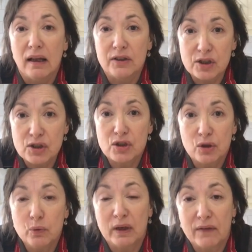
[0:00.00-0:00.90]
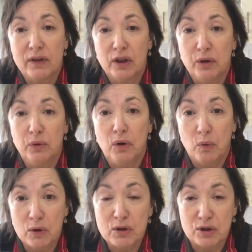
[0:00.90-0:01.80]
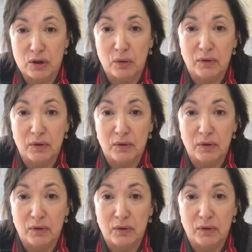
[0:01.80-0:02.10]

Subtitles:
Just do whatever you want to do.